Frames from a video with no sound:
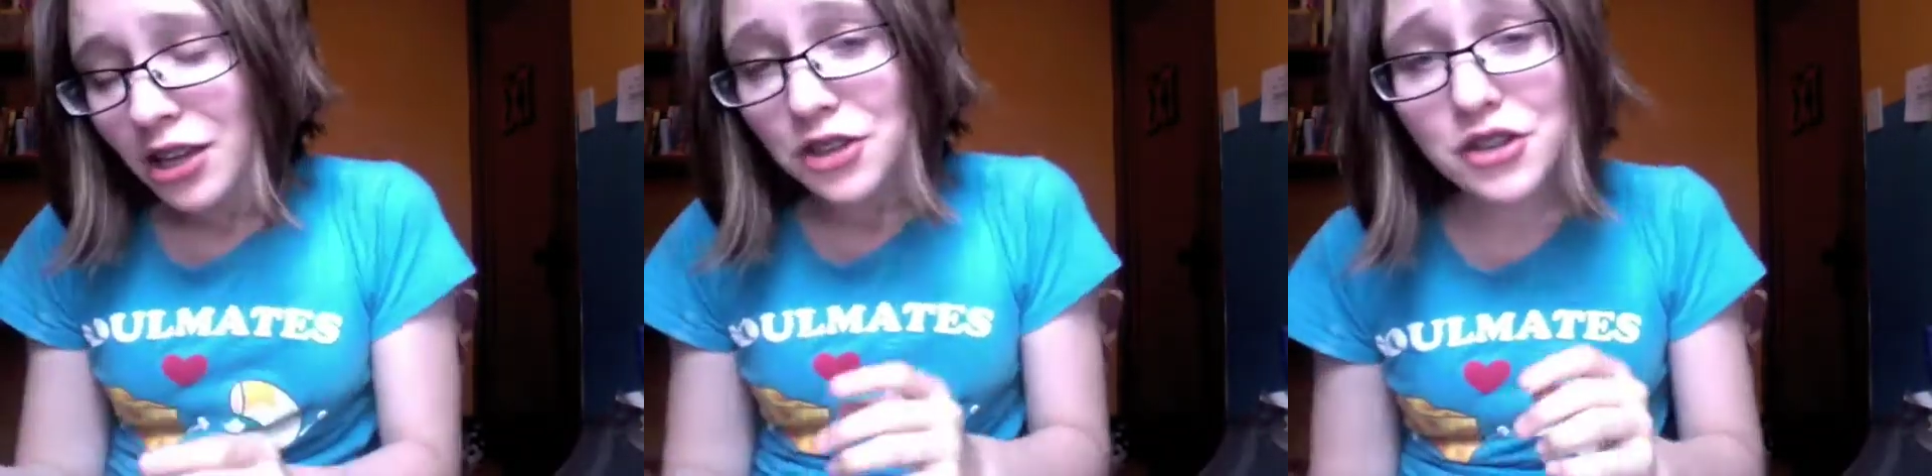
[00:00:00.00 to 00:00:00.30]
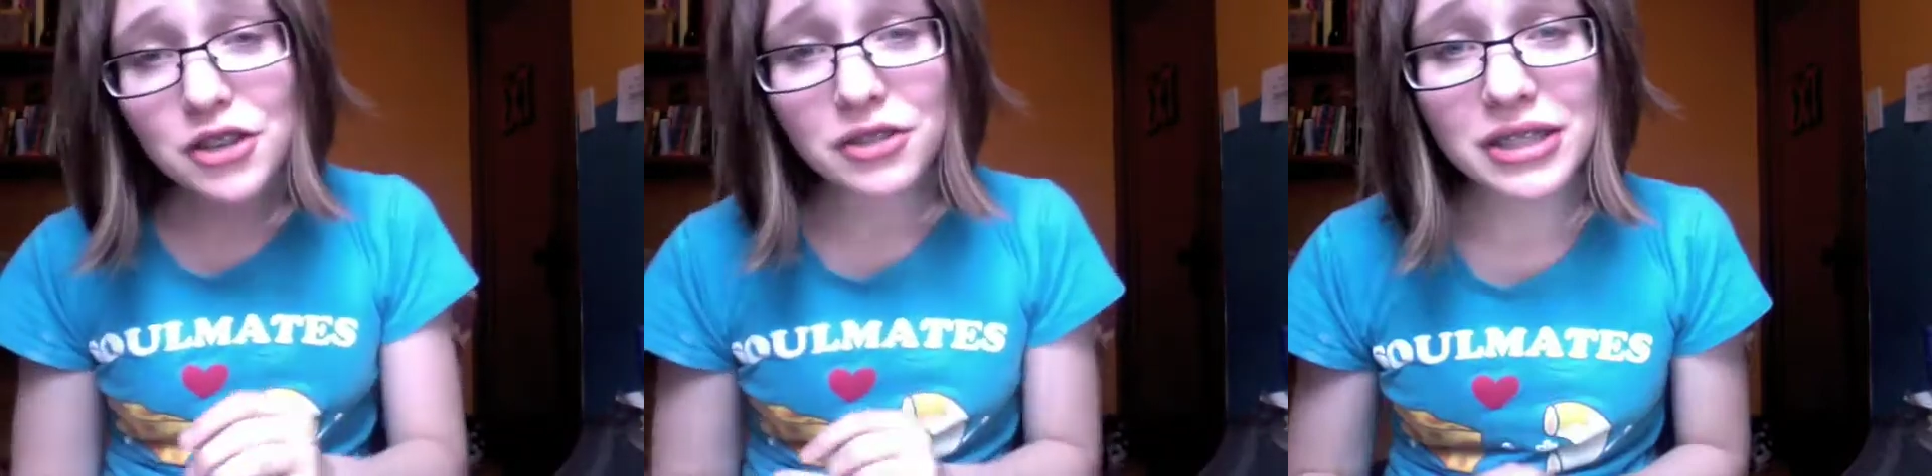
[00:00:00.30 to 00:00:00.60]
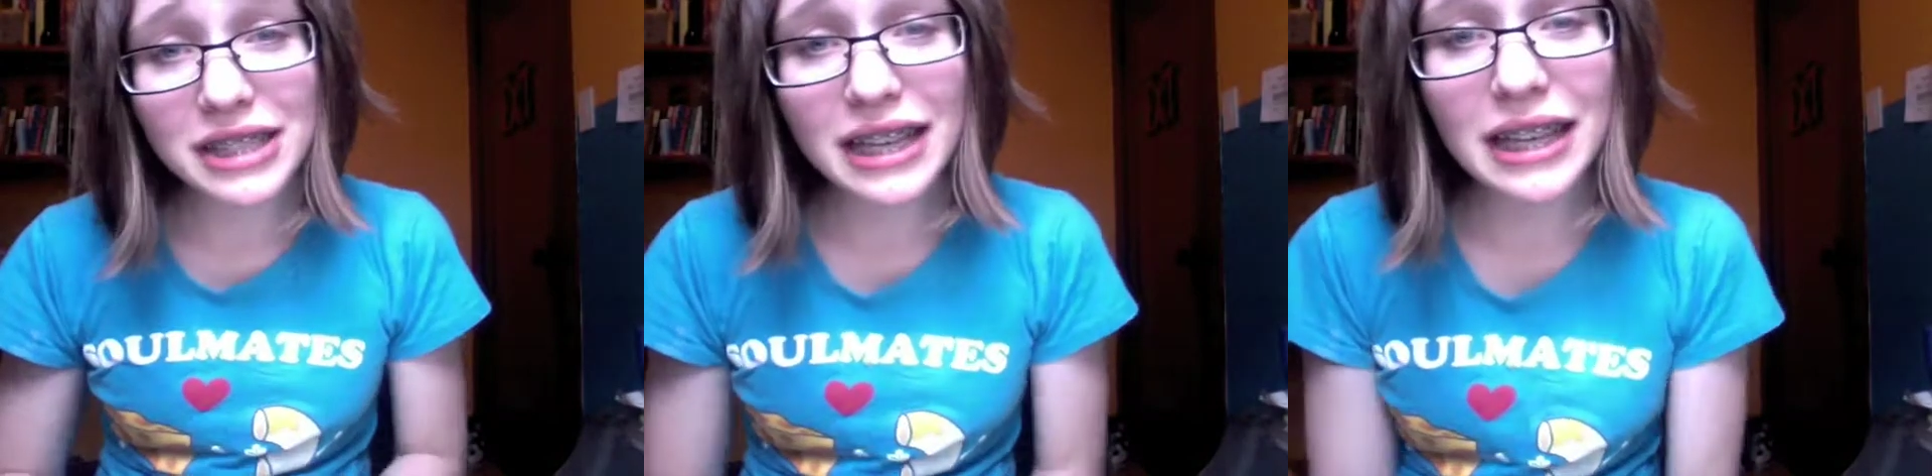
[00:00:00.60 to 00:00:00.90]
You'll
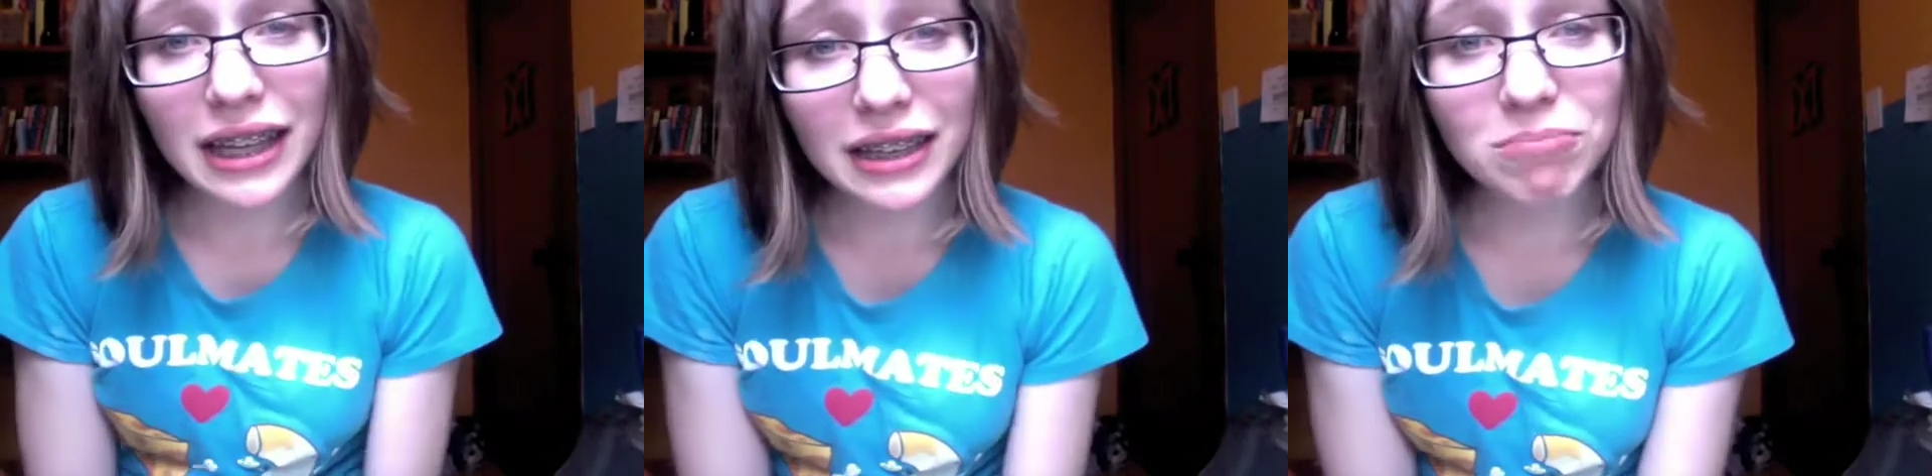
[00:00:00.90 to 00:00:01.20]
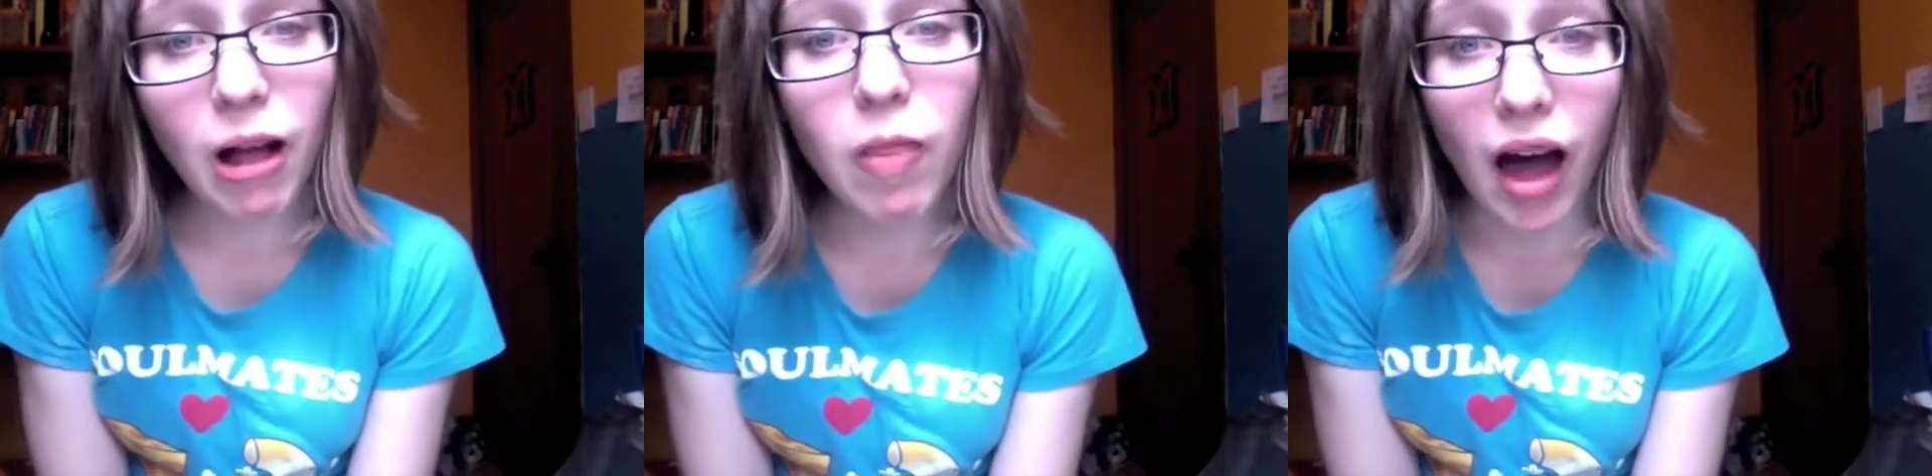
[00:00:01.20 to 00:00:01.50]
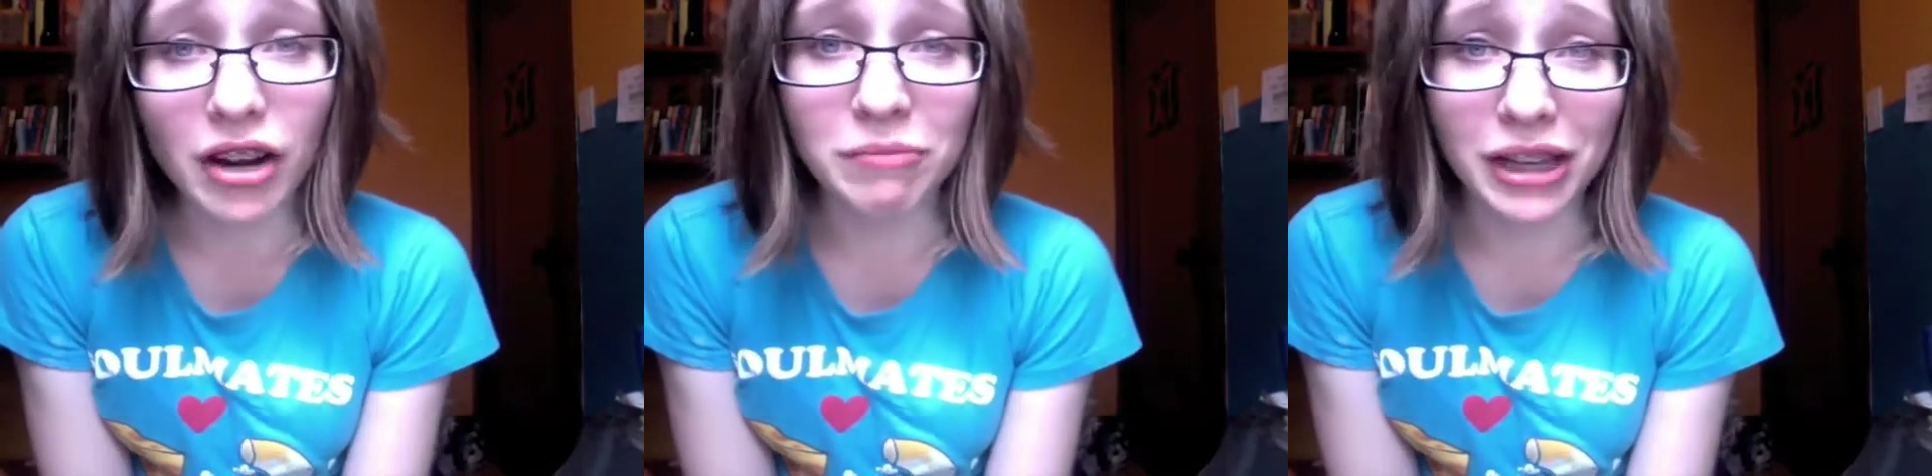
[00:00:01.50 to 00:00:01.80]
see a
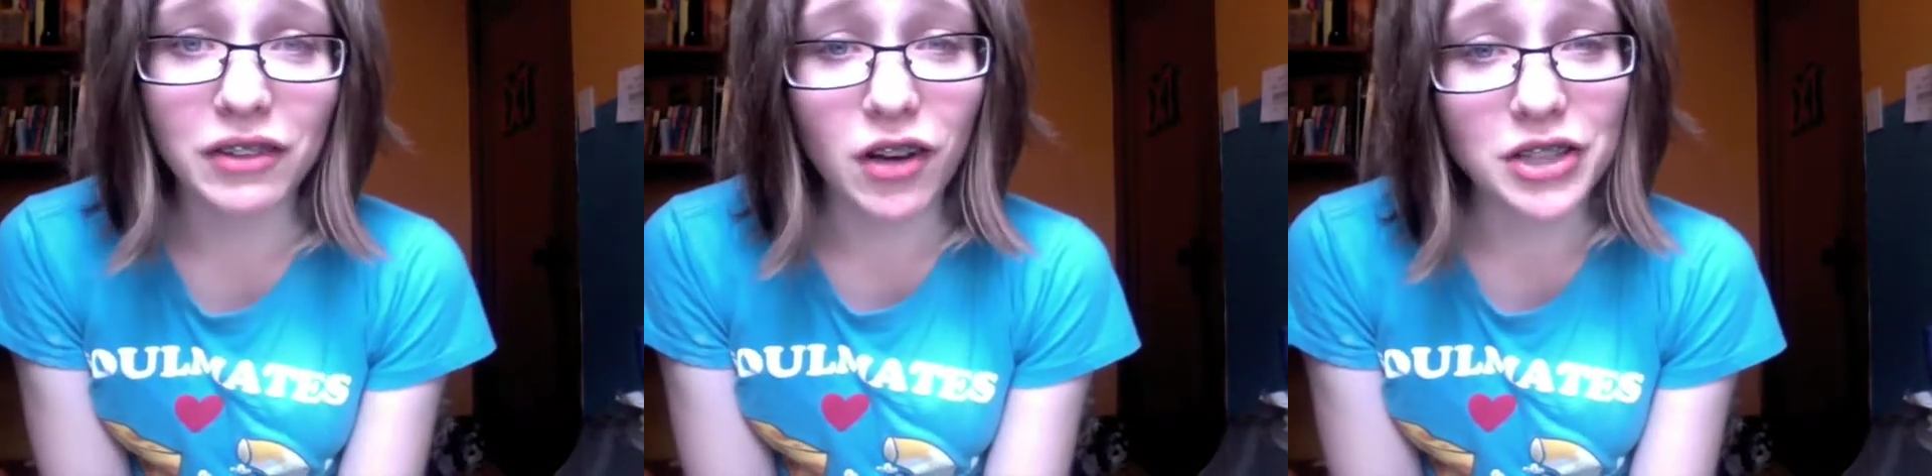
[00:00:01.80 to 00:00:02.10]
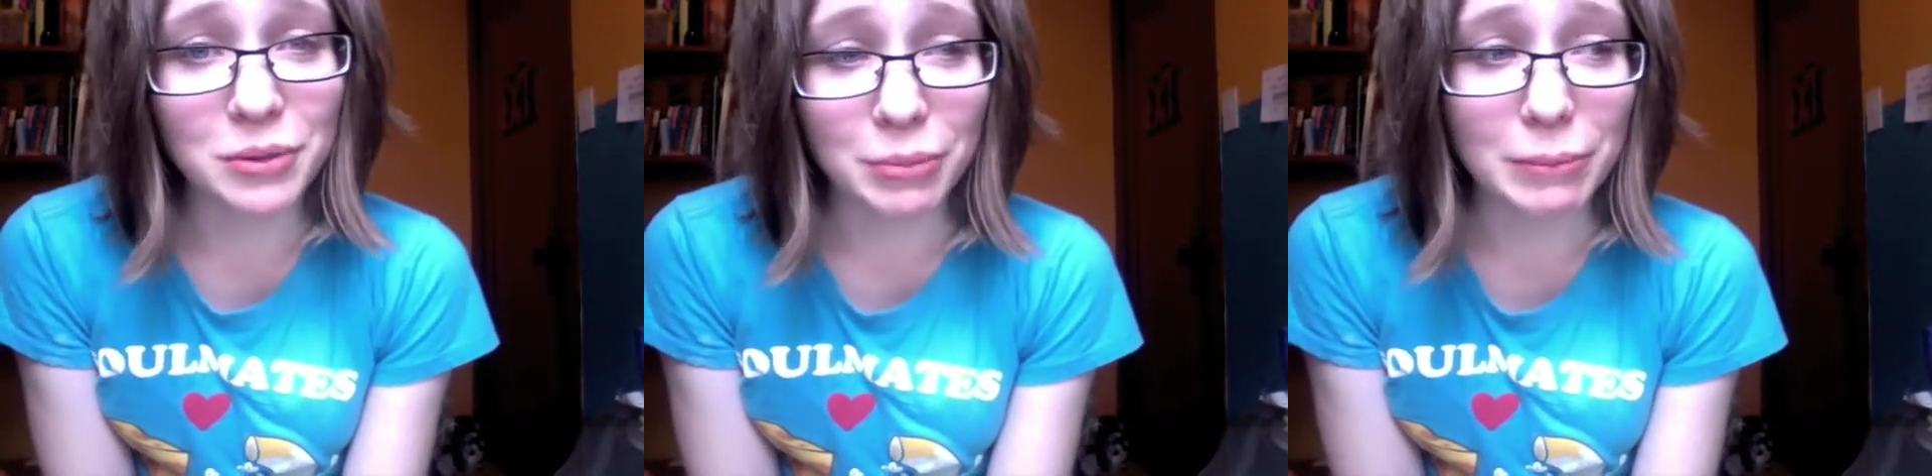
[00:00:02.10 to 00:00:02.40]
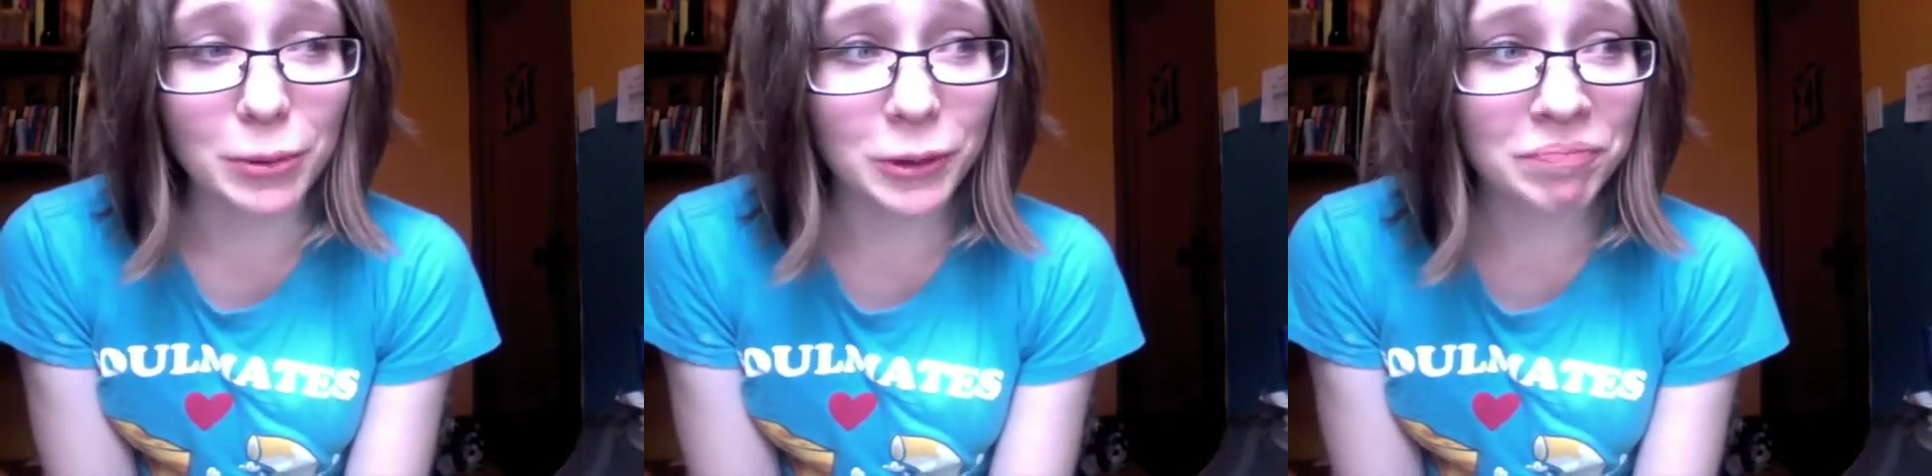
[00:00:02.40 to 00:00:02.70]
lot of made of awesome people.